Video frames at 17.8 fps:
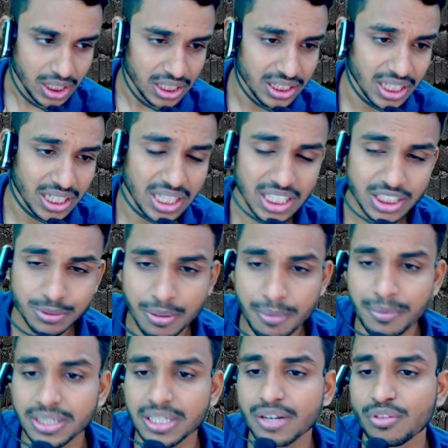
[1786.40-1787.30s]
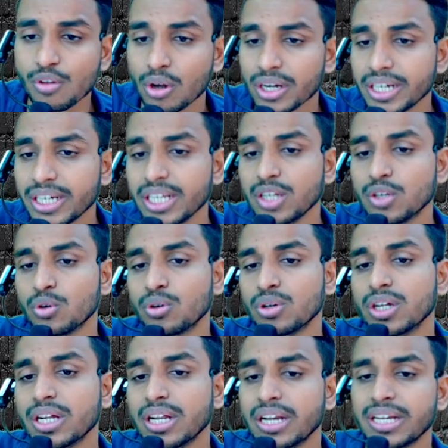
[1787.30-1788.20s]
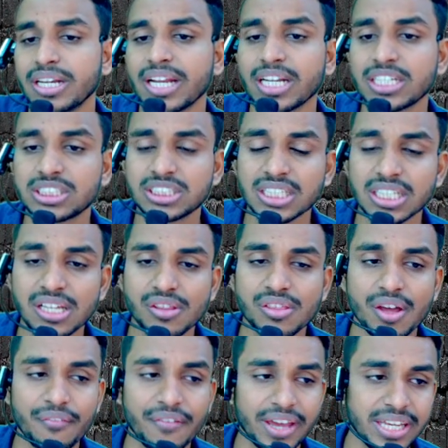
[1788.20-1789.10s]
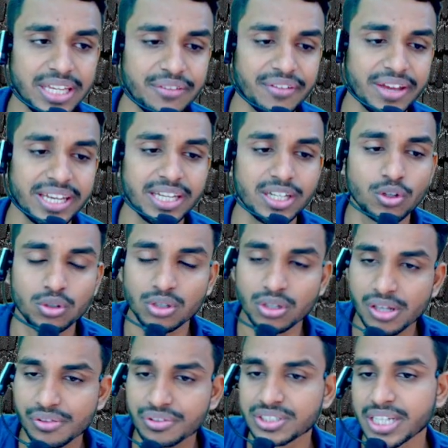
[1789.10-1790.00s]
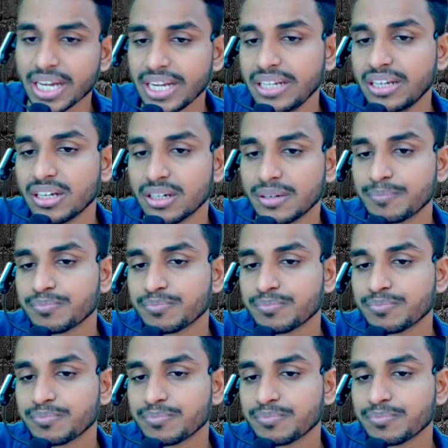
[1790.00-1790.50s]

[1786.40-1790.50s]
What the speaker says: then Lakshmi mothers already know that she is a very notorious child,